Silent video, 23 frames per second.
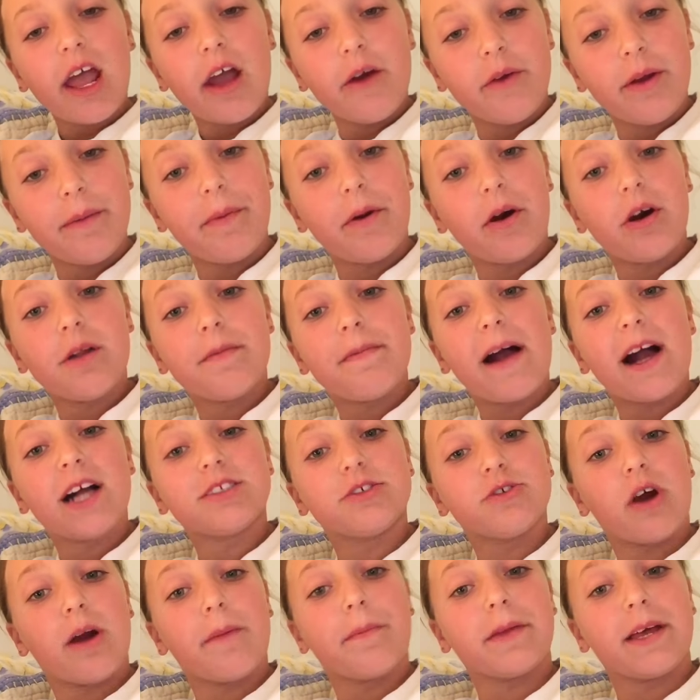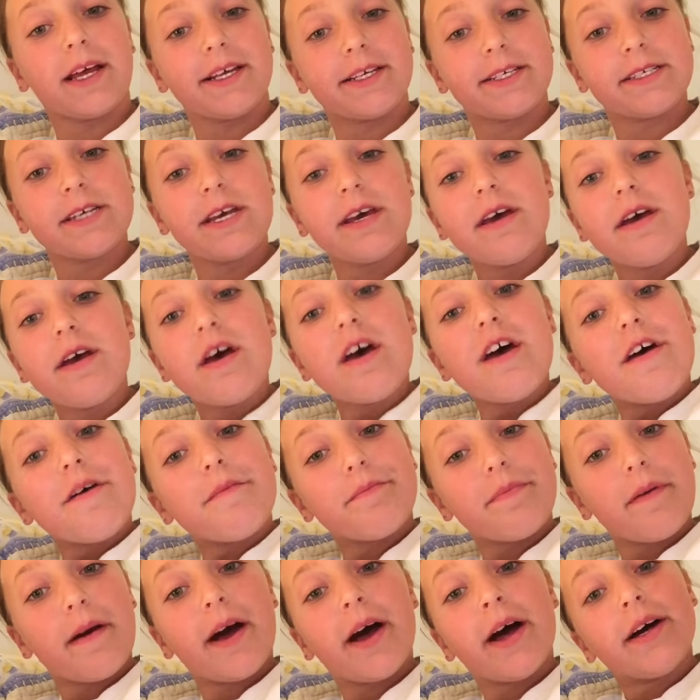We boated back to our place,
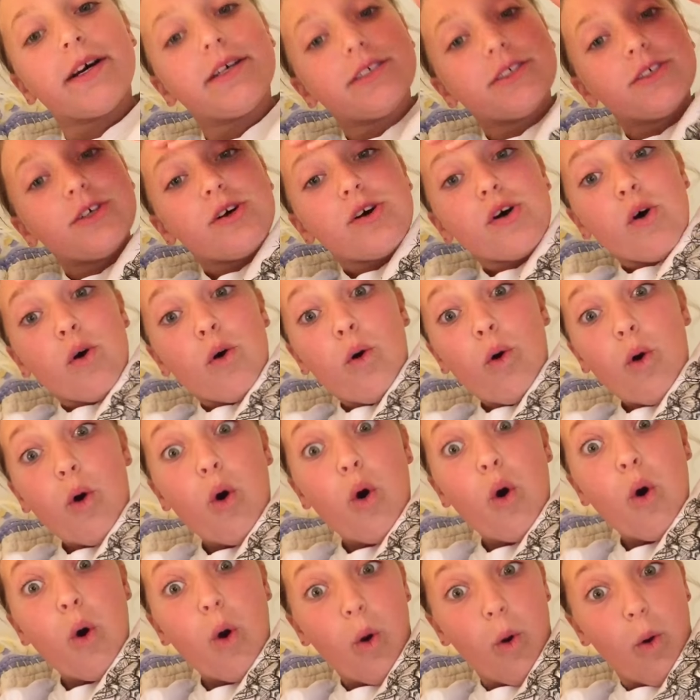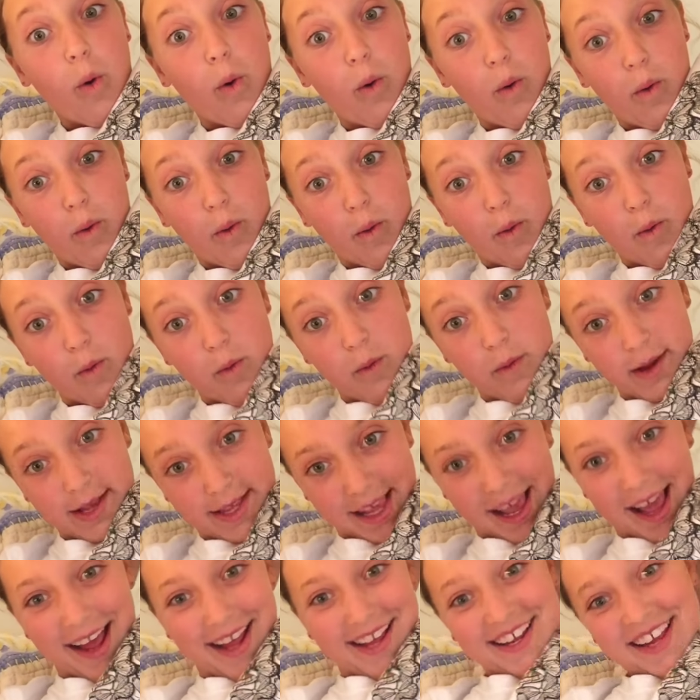but woo! was
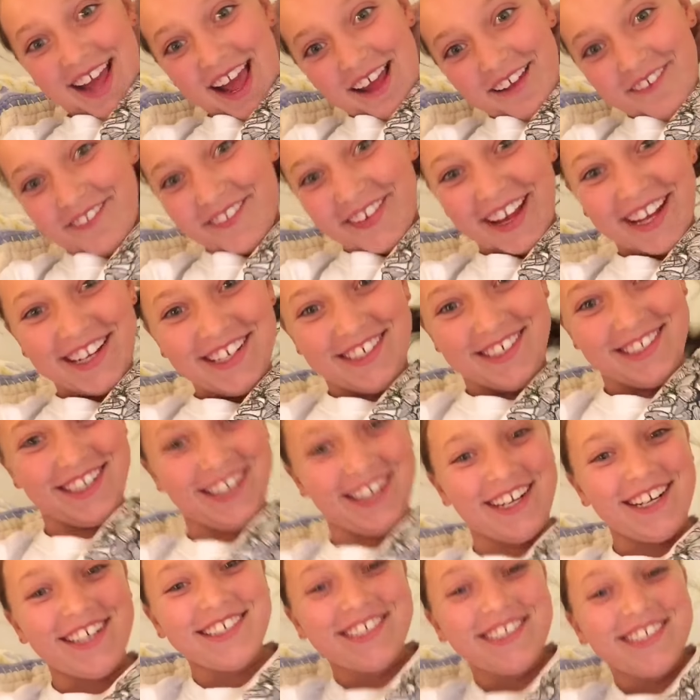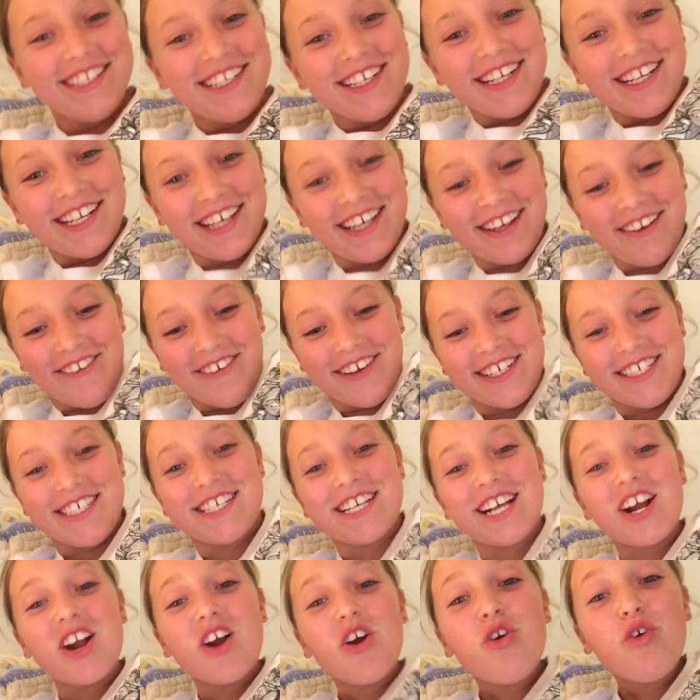that an adventure? It
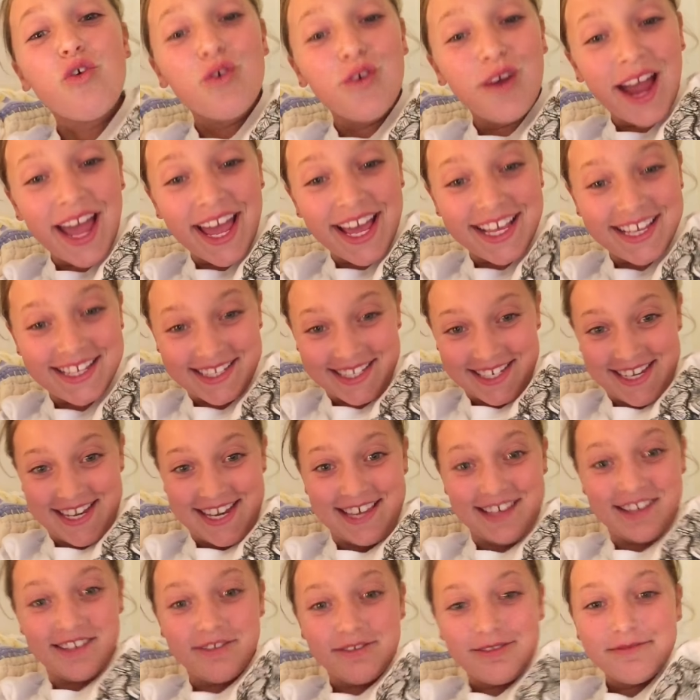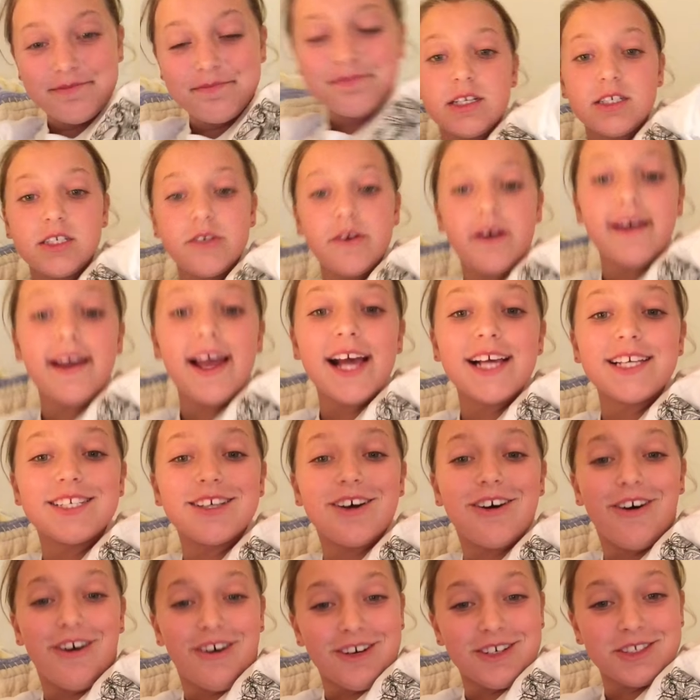was crazy. So I guess
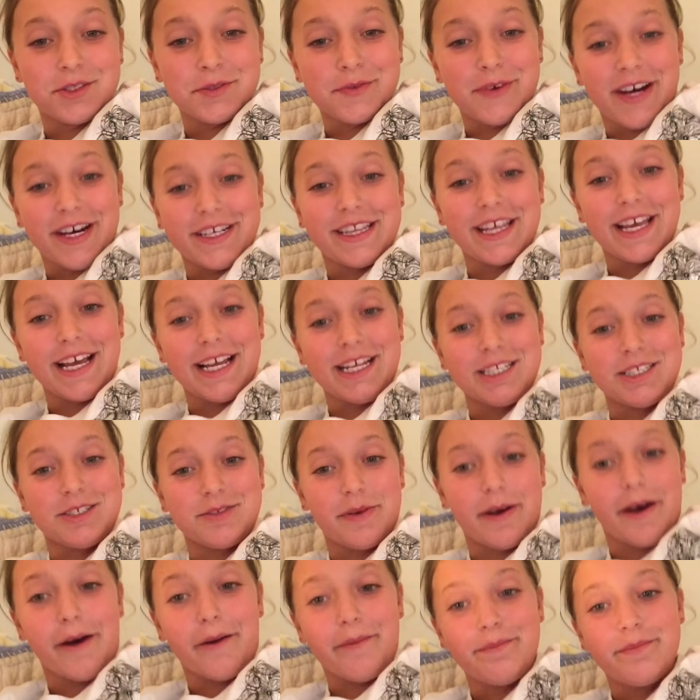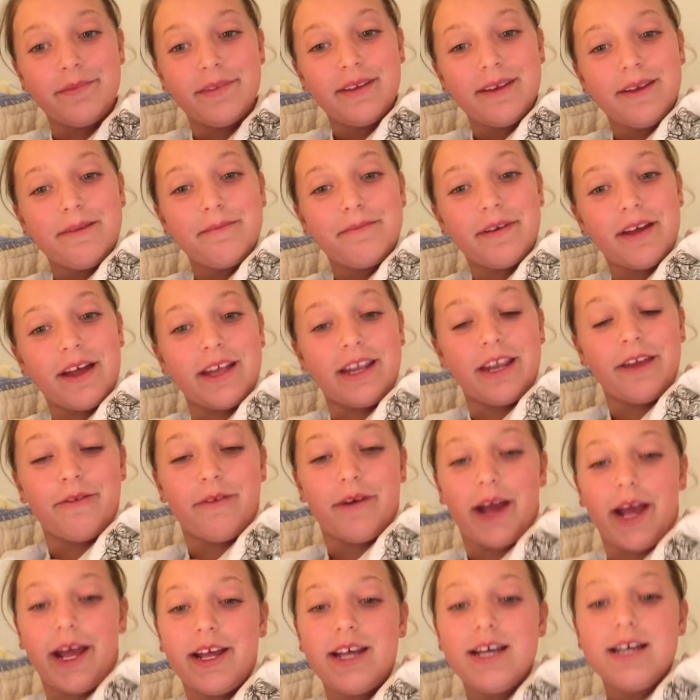all's well that ends well. But
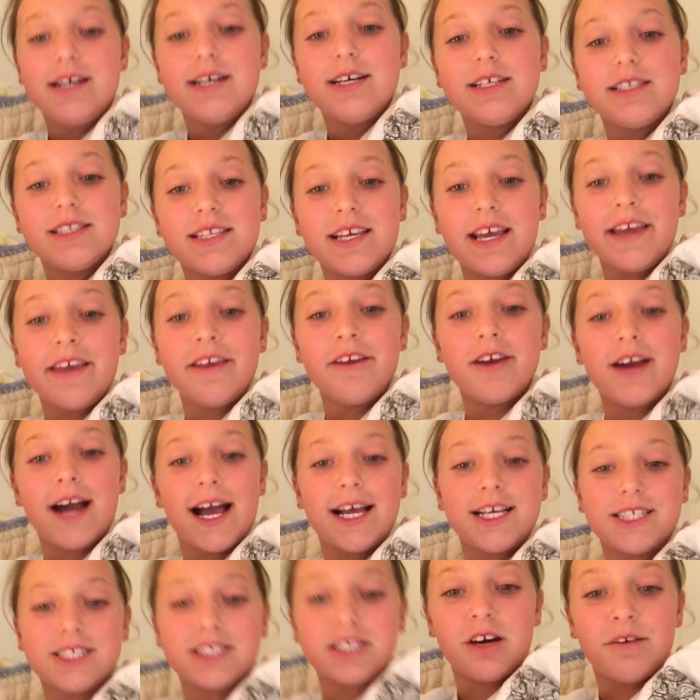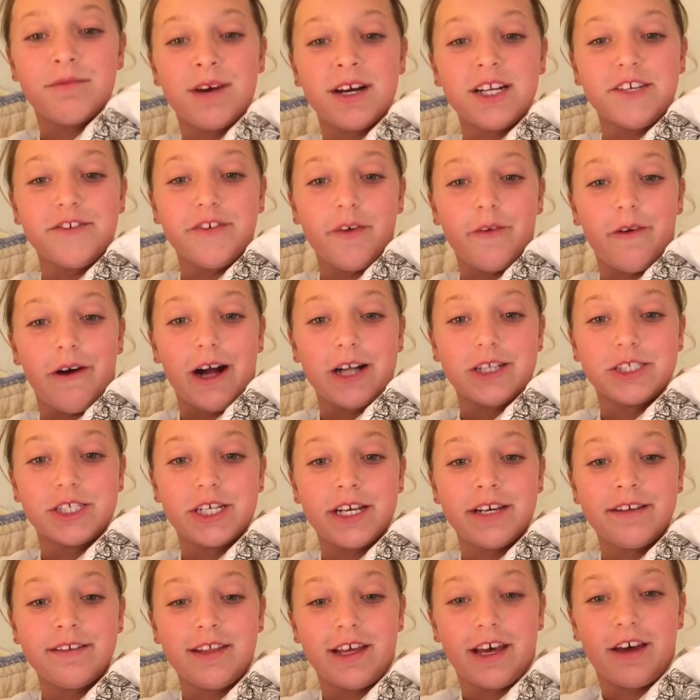anyway, thank you guys so much for
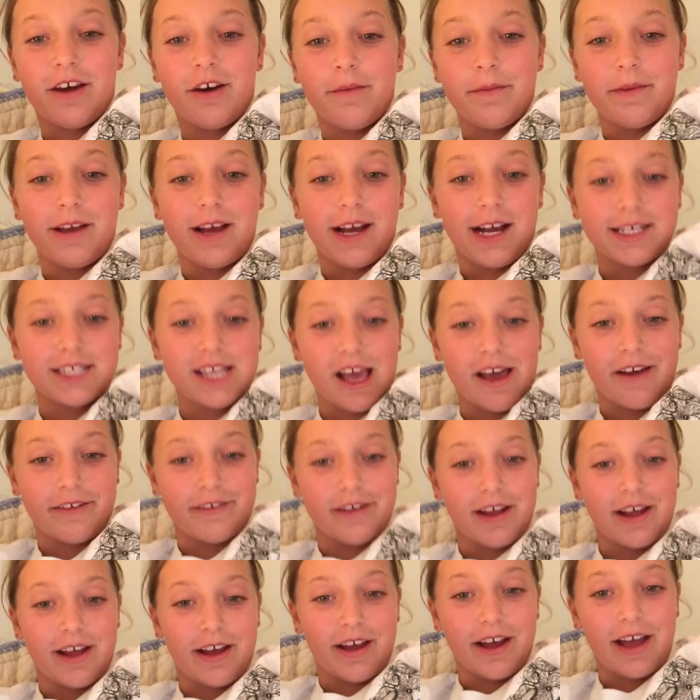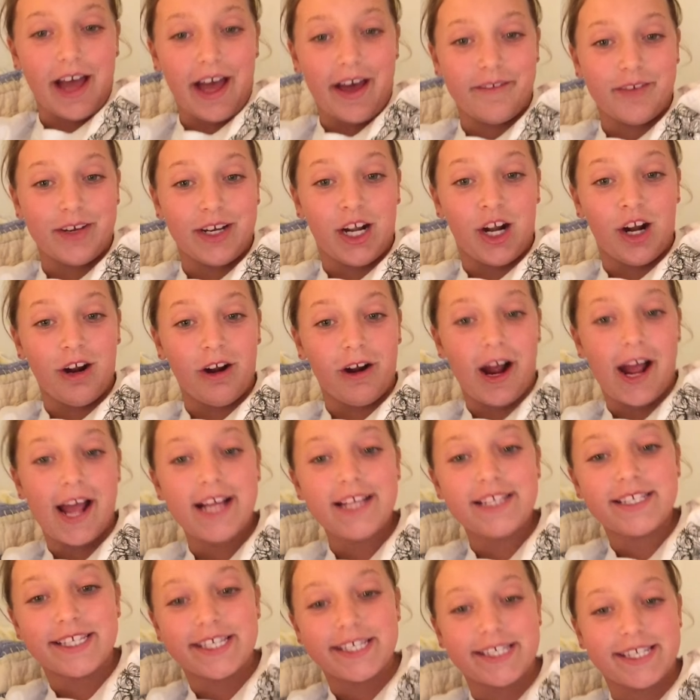watching. I hope you guys had have a
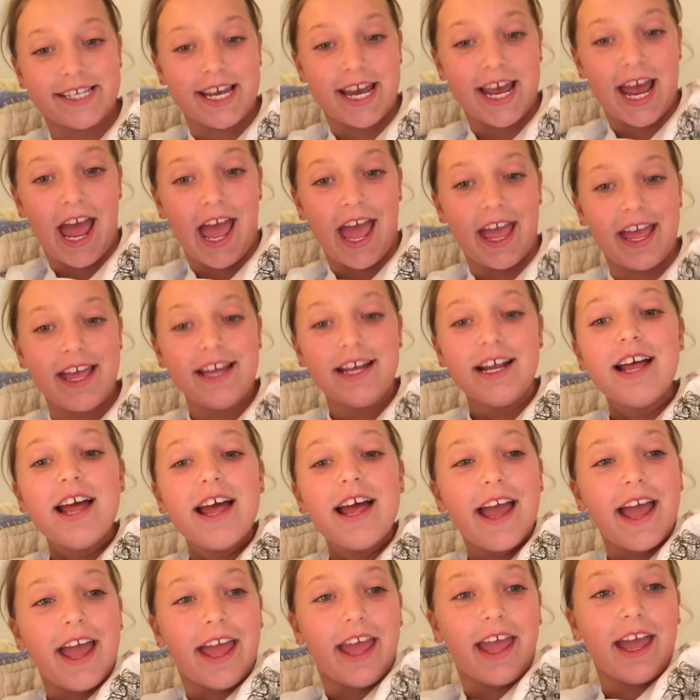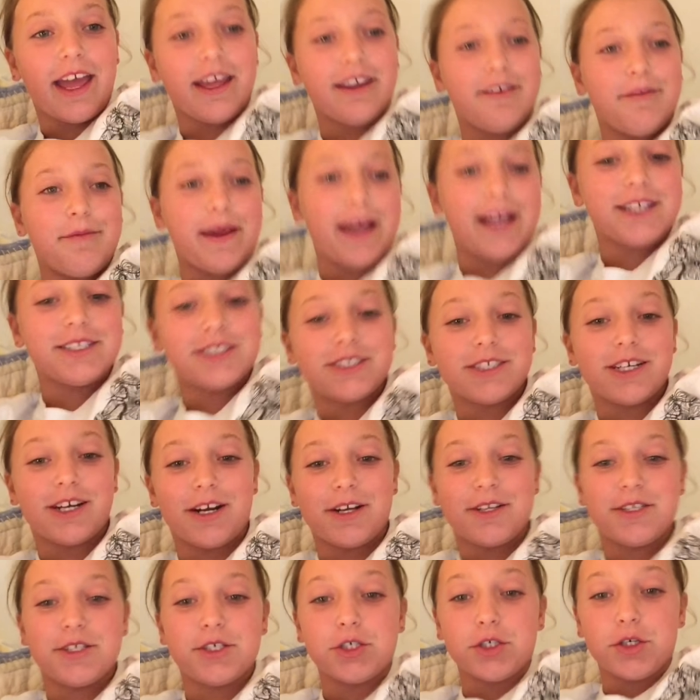great day and make
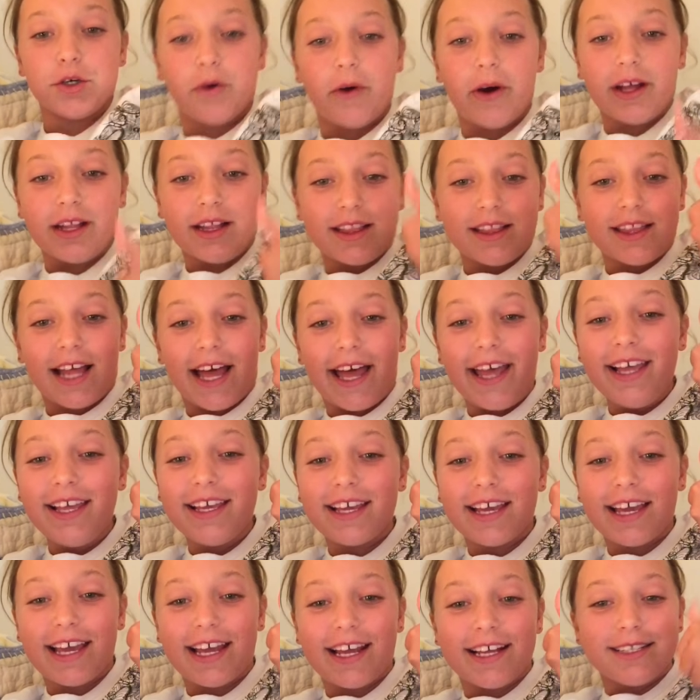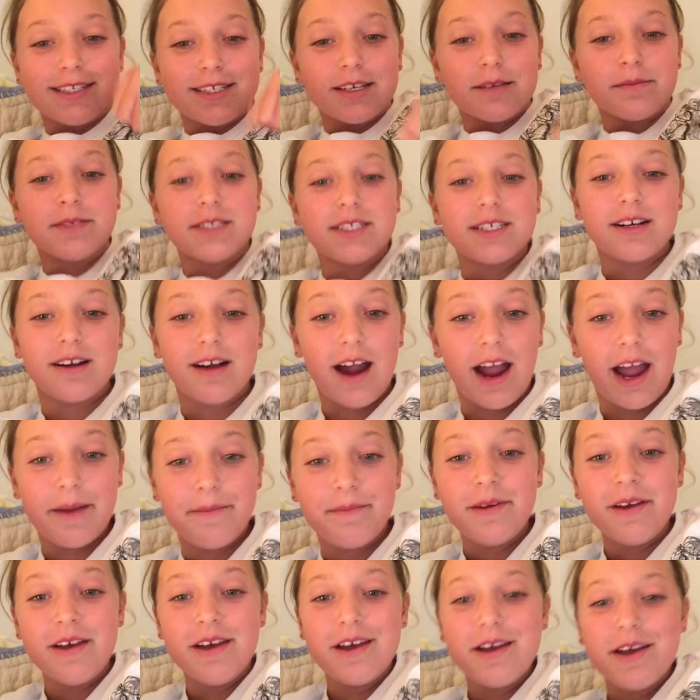sure to like and subscribe.
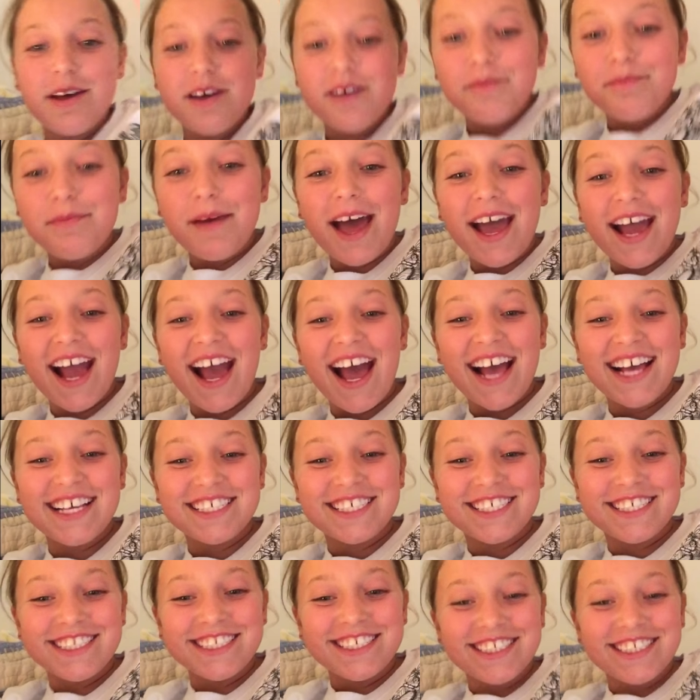Bye guys!